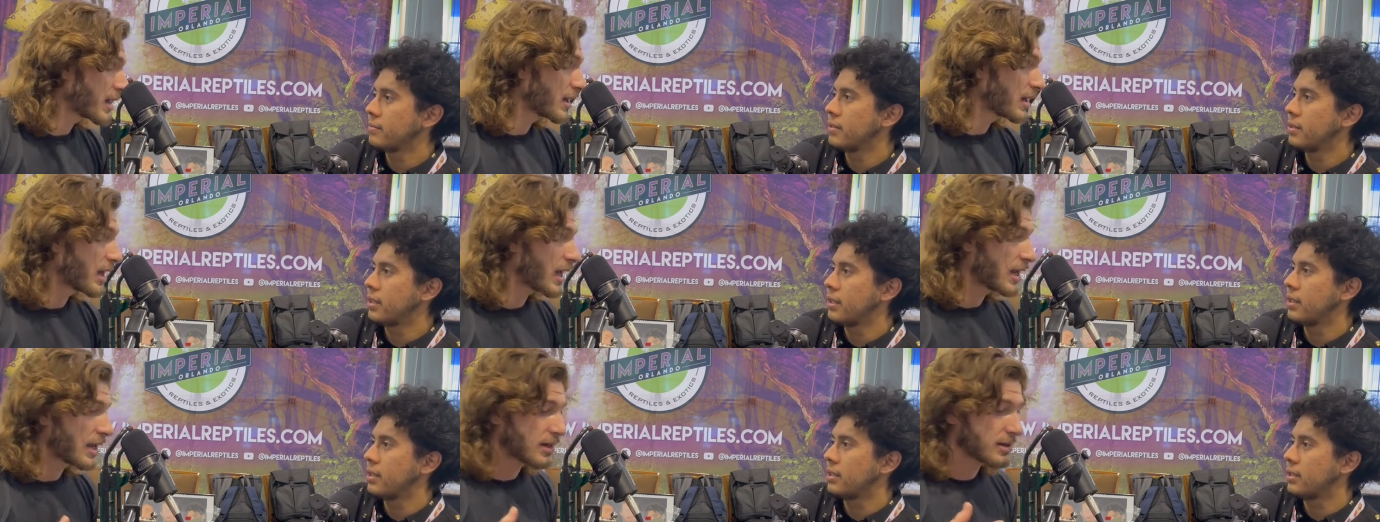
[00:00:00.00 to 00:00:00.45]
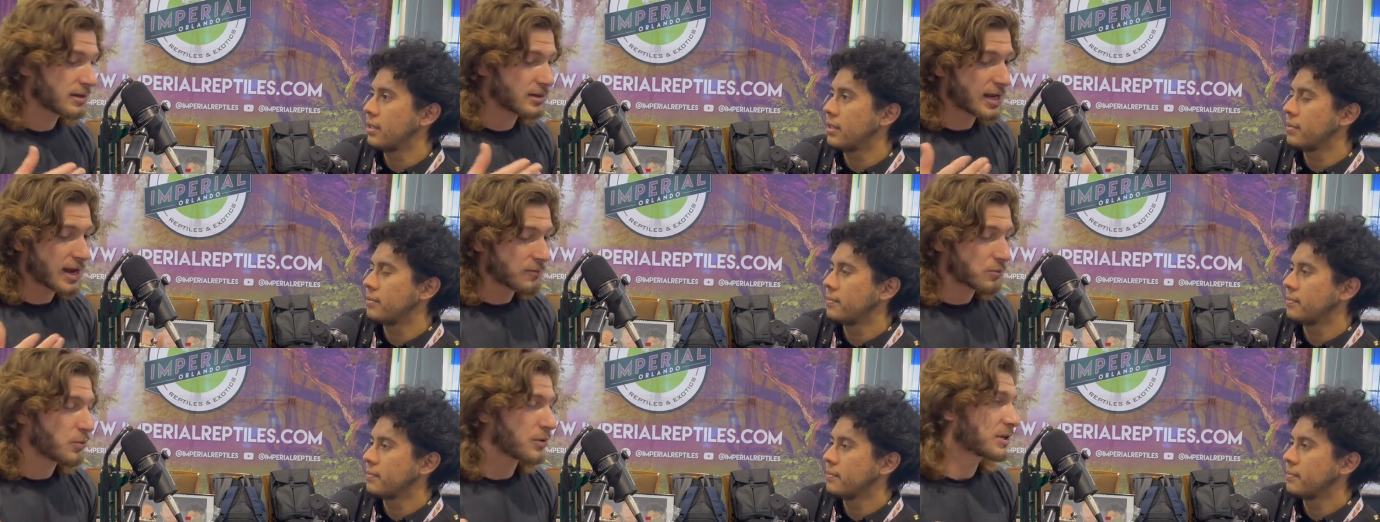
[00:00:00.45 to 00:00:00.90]
Speaker 1: And
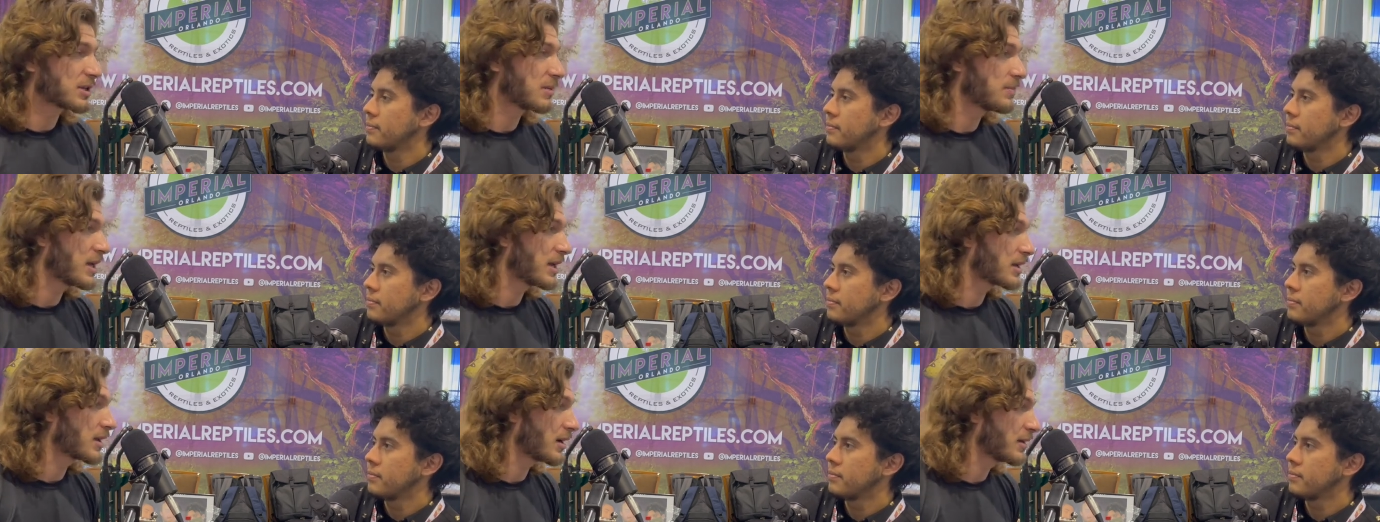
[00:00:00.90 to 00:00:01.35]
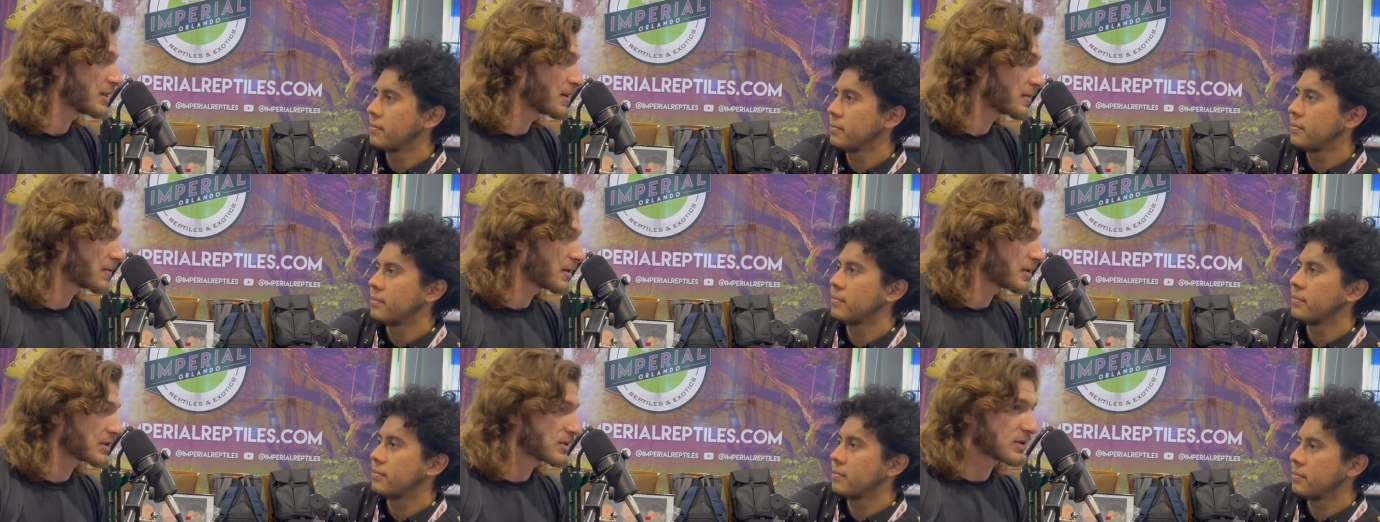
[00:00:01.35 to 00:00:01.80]
everyone can make a
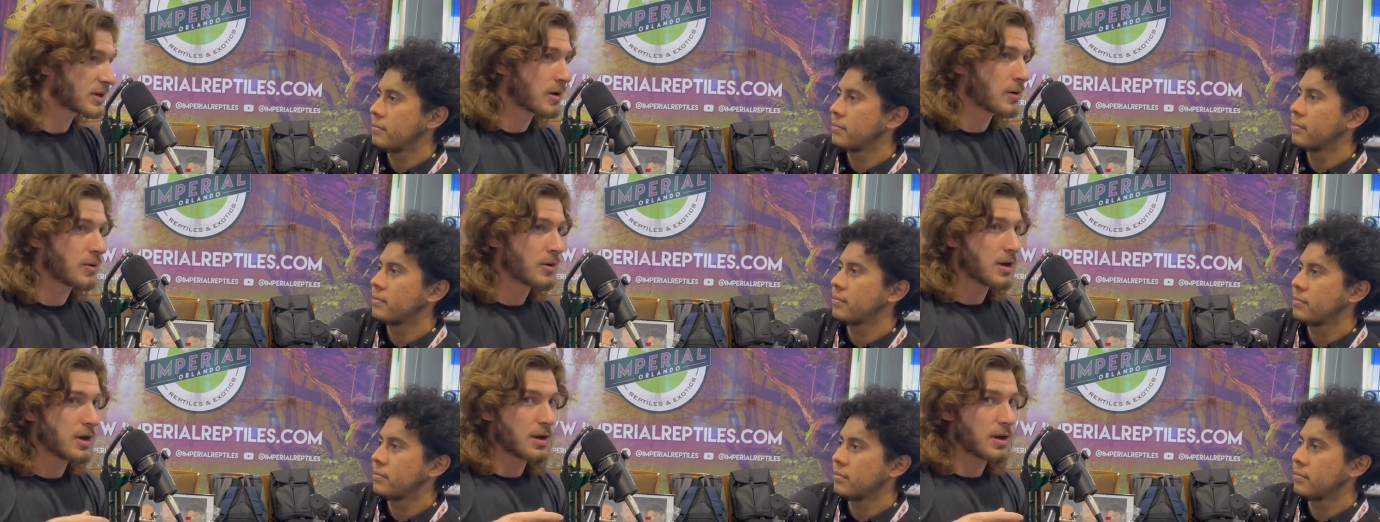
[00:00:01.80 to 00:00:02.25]
difference. So